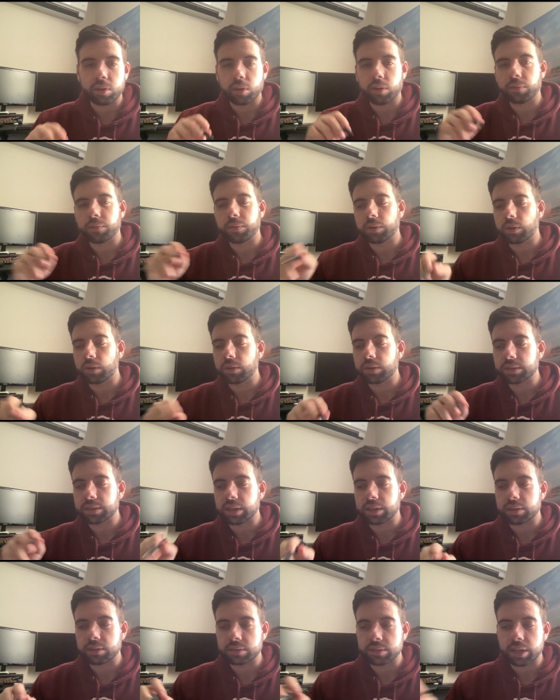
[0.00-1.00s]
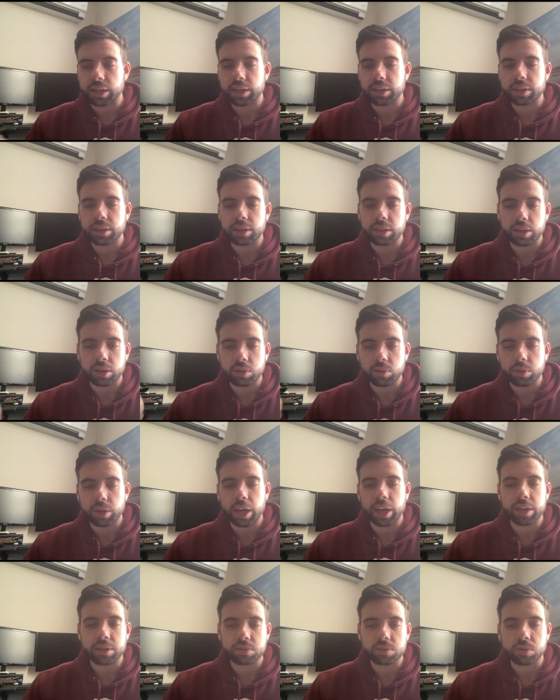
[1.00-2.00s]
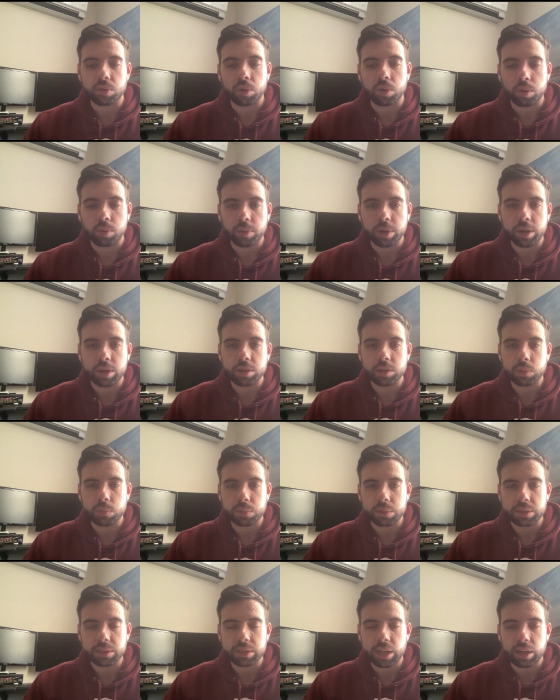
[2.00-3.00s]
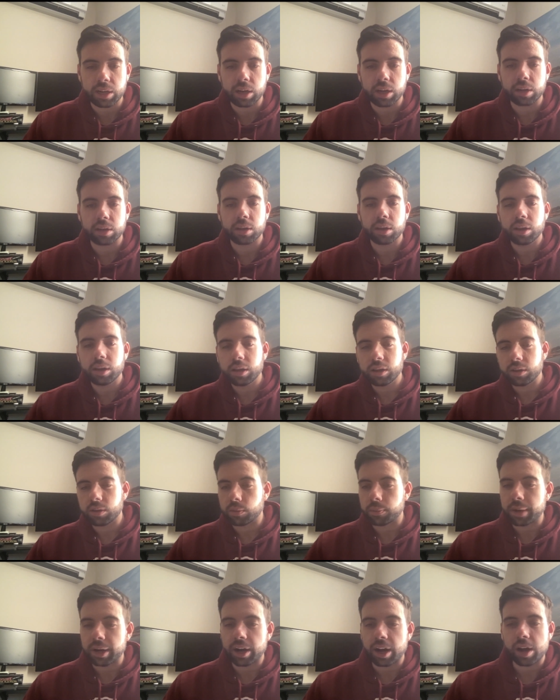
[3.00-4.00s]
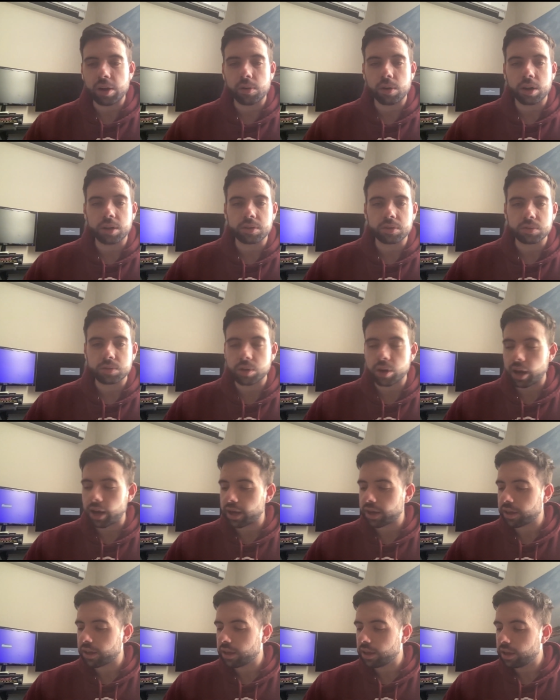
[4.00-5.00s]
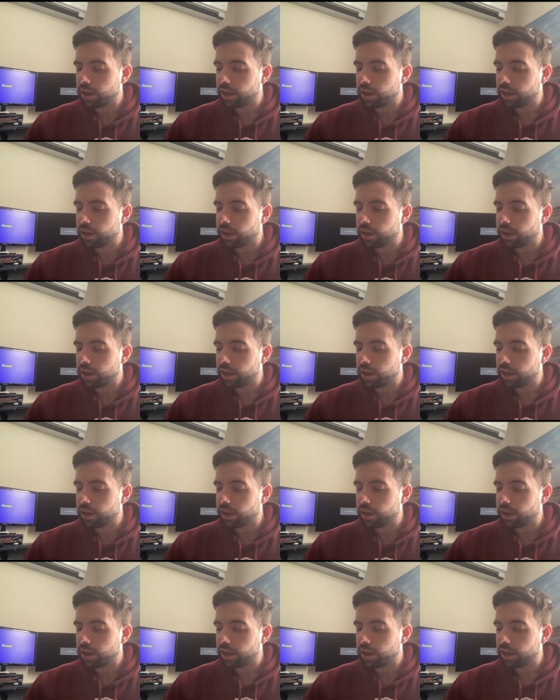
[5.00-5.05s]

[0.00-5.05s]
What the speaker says: or if you notice that there's anything that you can't score 100% on, no matter how hard you try,